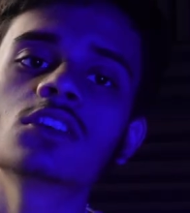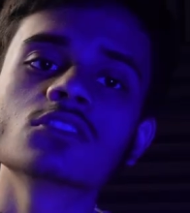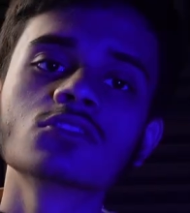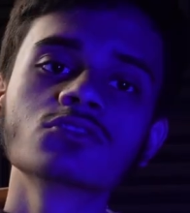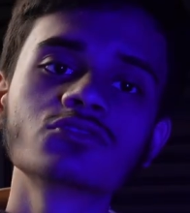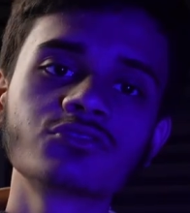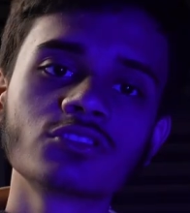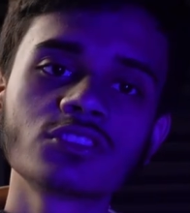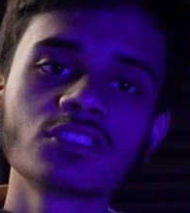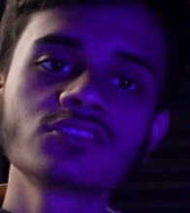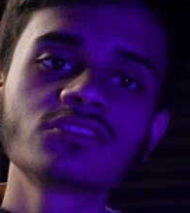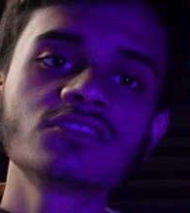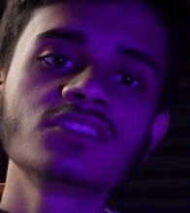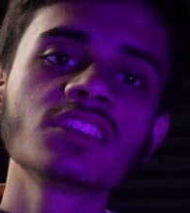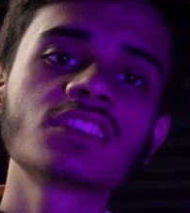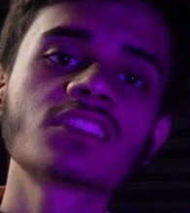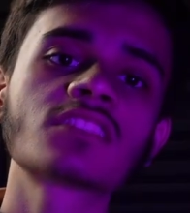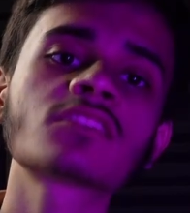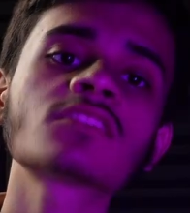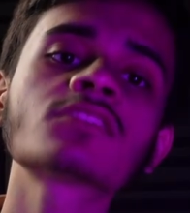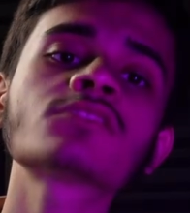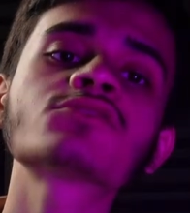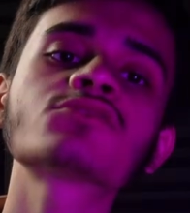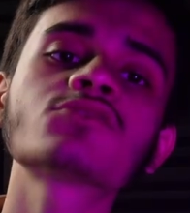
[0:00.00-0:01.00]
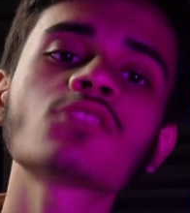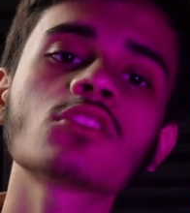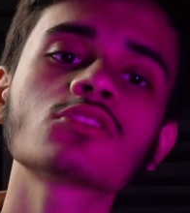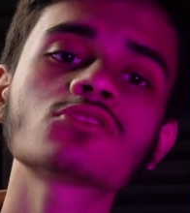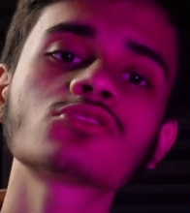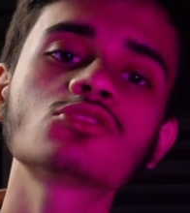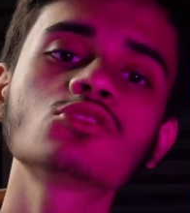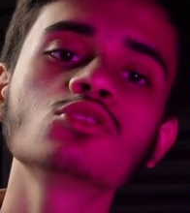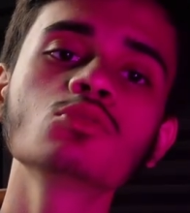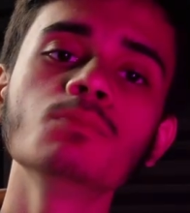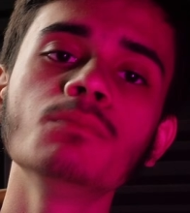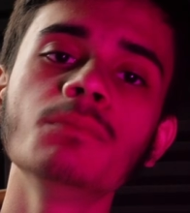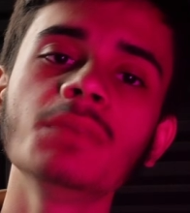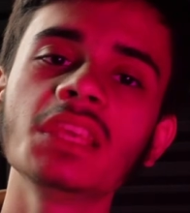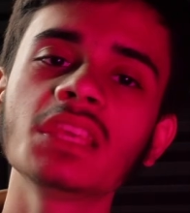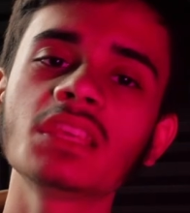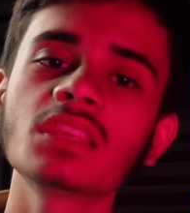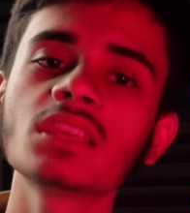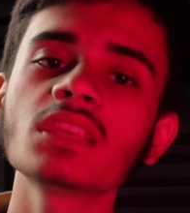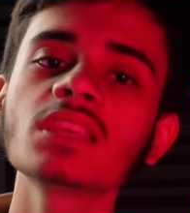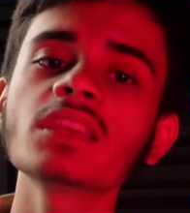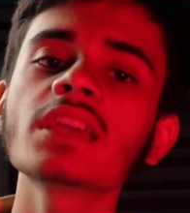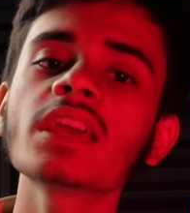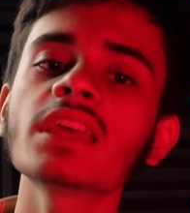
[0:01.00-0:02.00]
For the secret sauce to
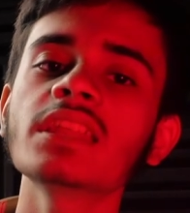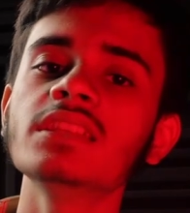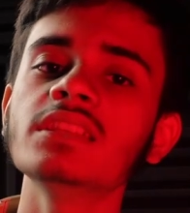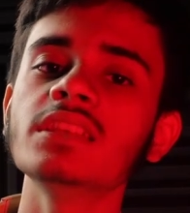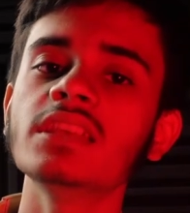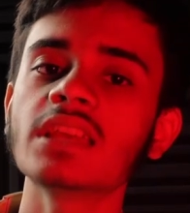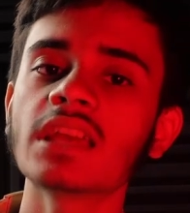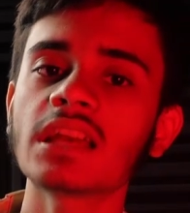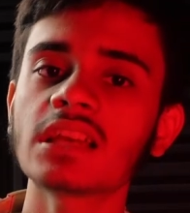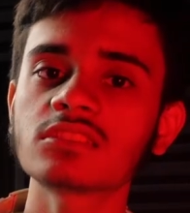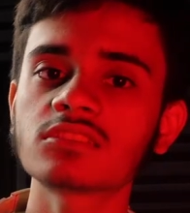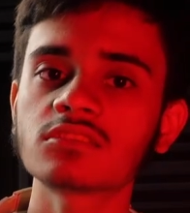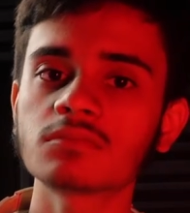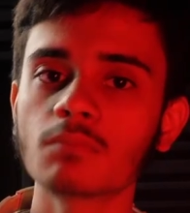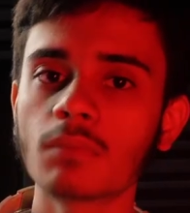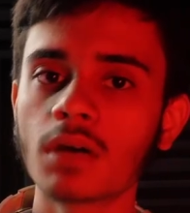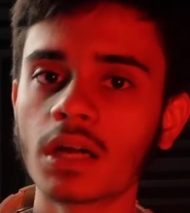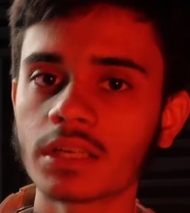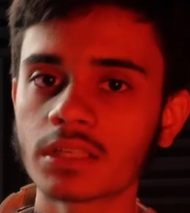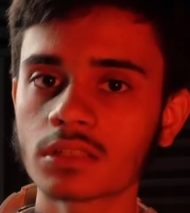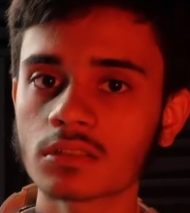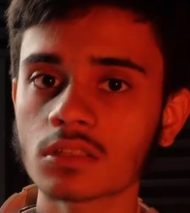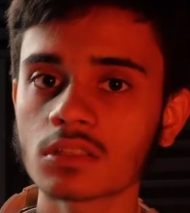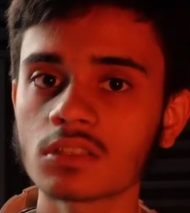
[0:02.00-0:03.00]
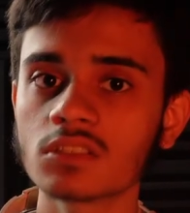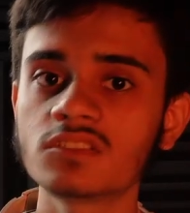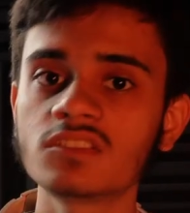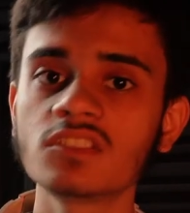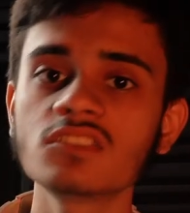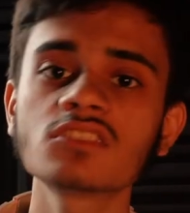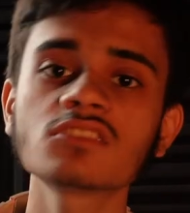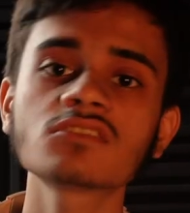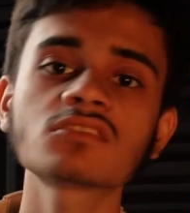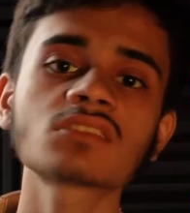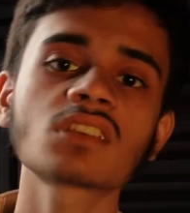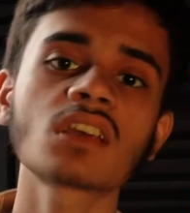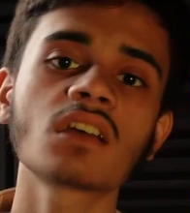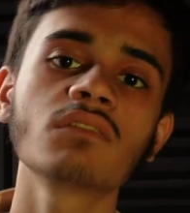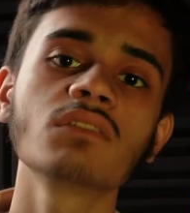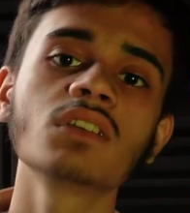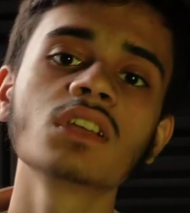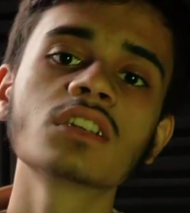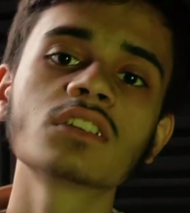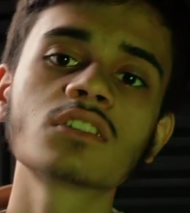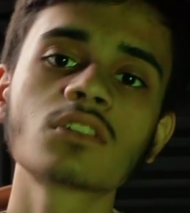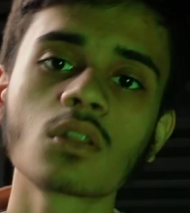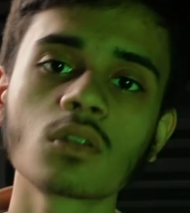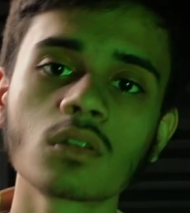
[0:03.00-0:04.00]
making an AI smart isn't just having
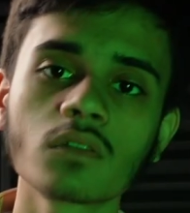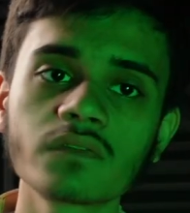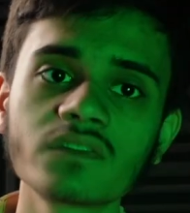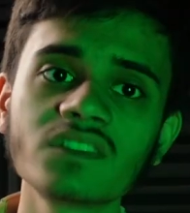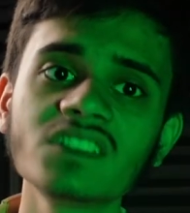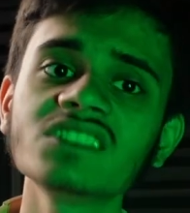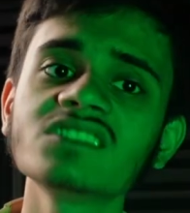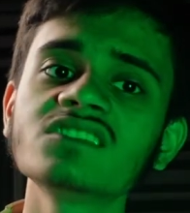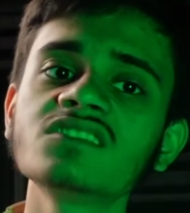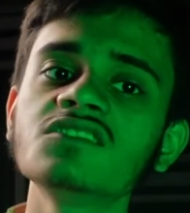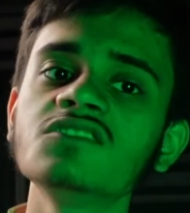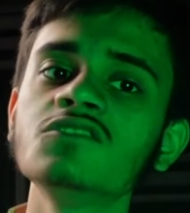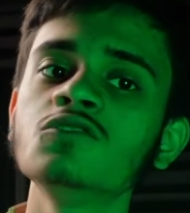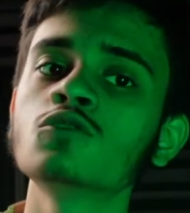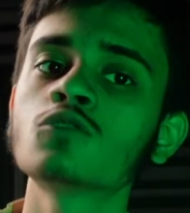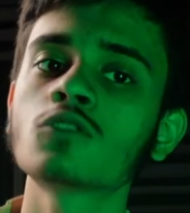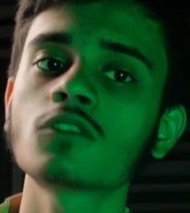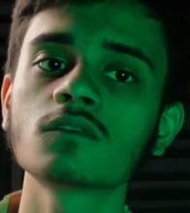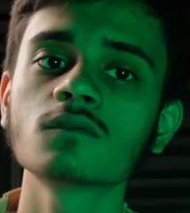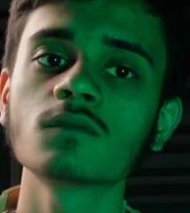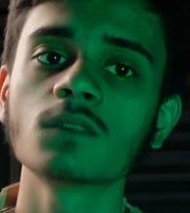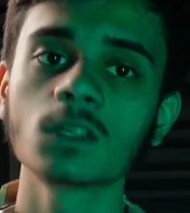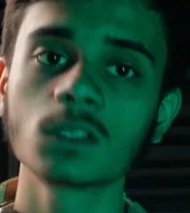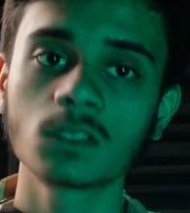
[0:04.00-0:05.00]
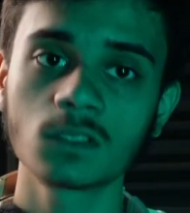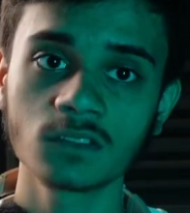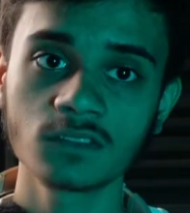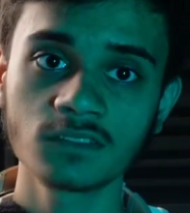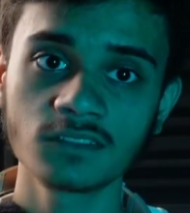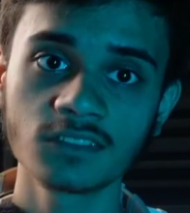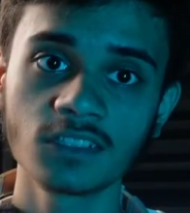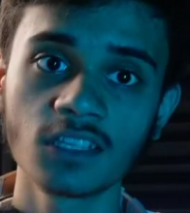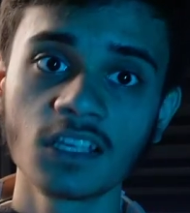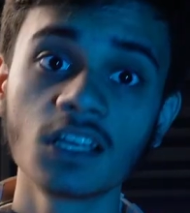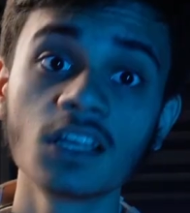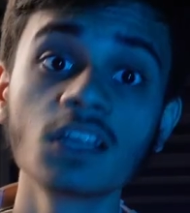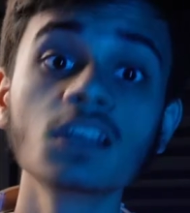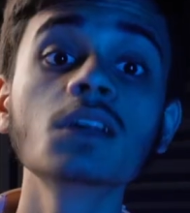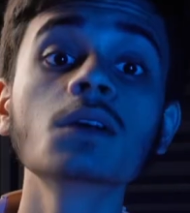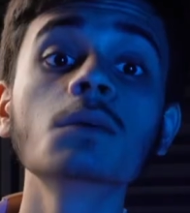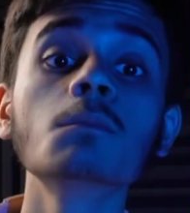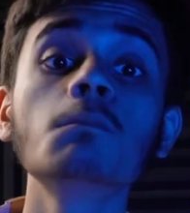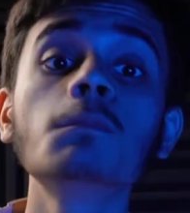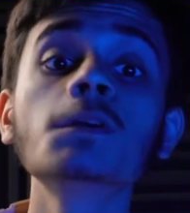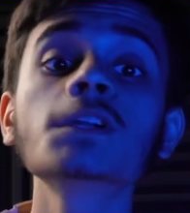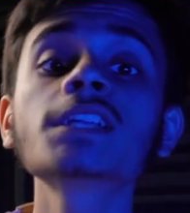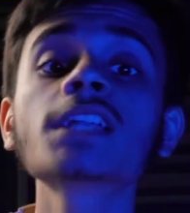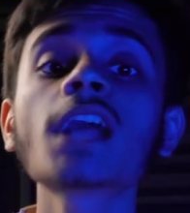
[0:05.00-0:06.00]
a ton of these neuron workers,
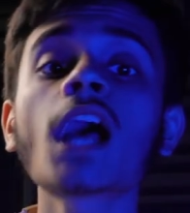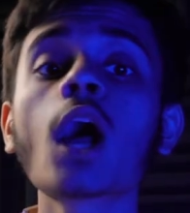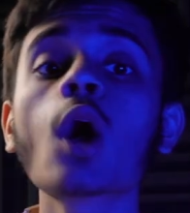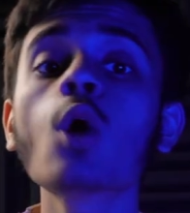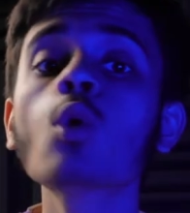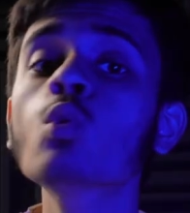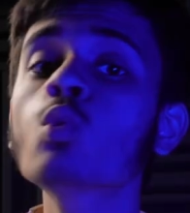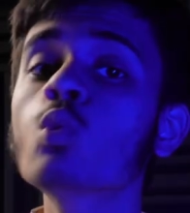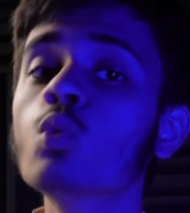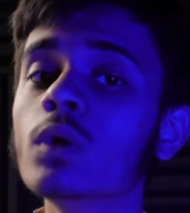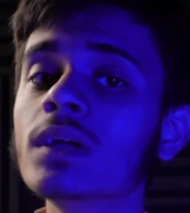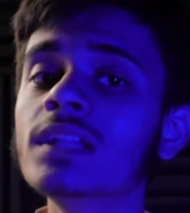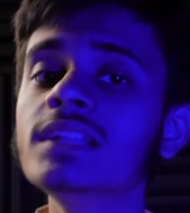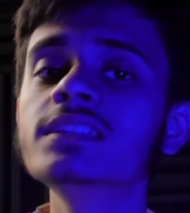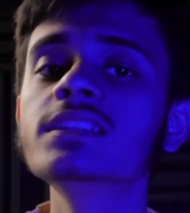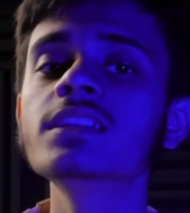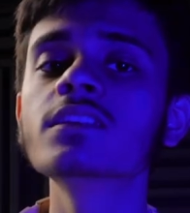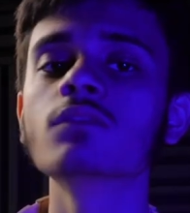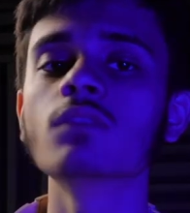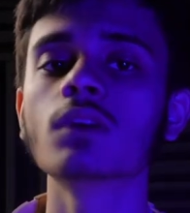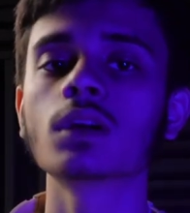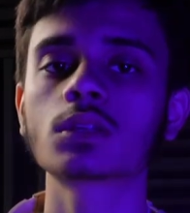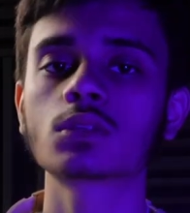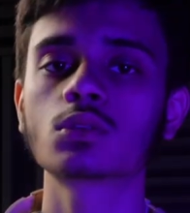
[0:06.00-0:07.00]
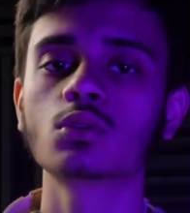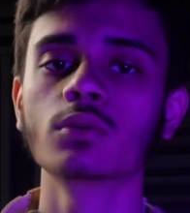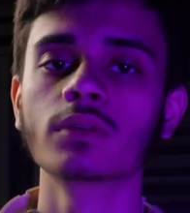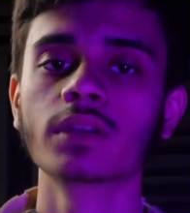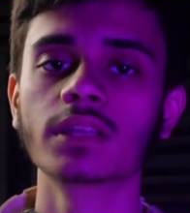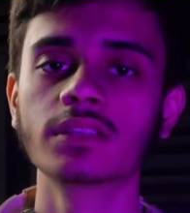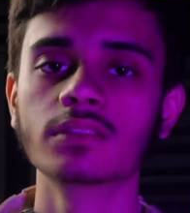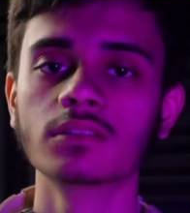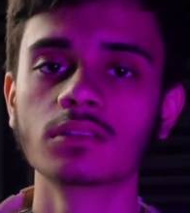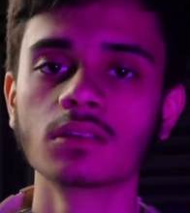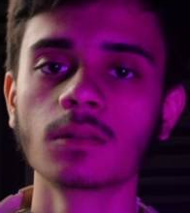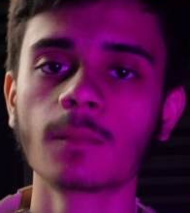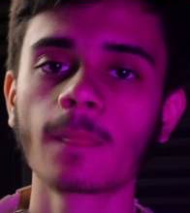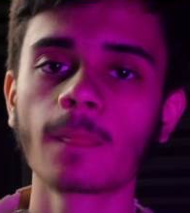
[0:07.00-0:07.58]
but how well they work together,